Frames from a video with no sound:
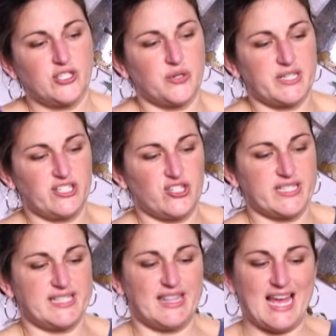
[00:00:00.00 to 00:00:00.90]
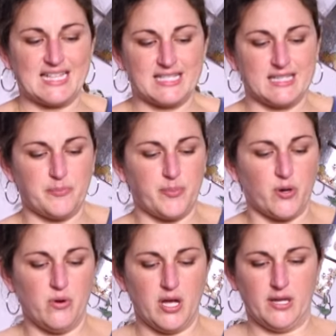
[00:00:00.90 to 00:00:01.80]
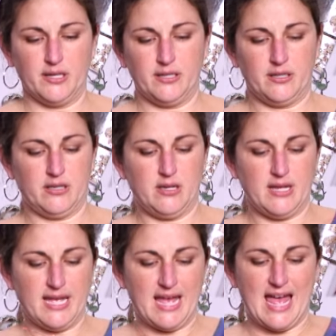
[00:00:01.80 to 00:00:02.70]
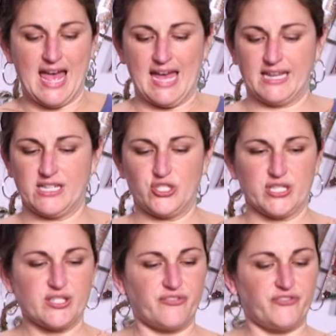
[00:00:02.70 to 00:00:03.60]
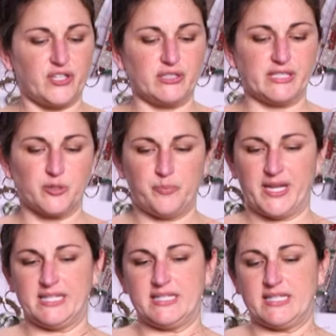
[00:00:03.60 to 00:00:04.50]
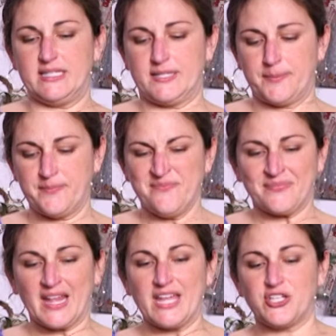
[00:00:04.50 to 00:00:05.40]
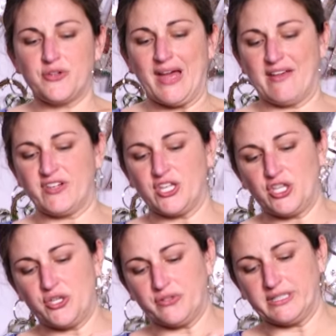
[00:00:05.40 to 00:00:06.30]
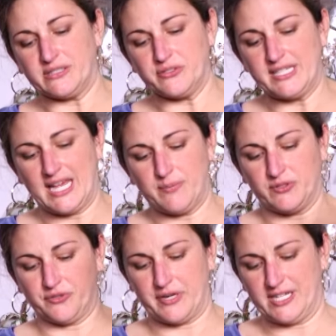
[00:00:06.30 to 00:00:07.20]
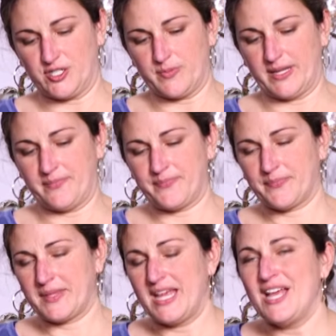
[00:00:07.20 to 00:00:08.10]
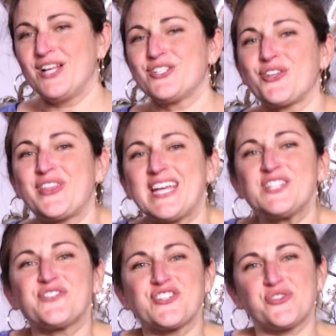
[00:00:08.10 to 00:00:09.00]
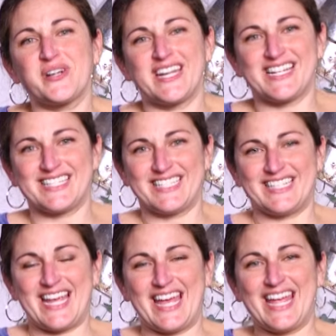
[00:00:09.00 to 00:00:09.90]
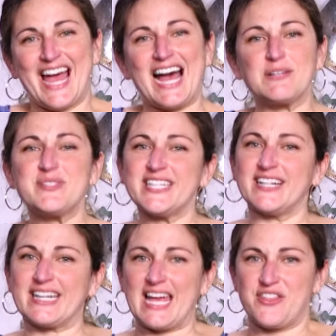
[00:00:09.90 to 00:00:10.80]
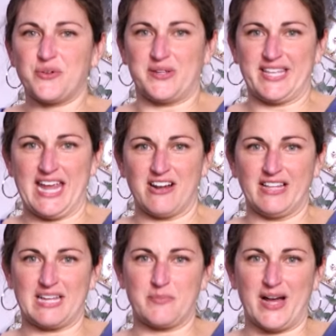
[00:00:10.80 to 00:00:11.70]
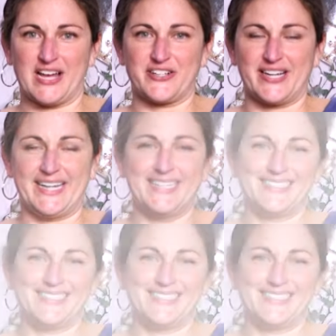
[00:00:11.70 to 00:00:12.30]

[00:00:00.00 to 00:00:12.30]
So it's just that simple. Add in just a few little pieces and you have a cute little table arrangement. So thanks for joining us today. I'm Sarah Gaither with Carolina Pottery.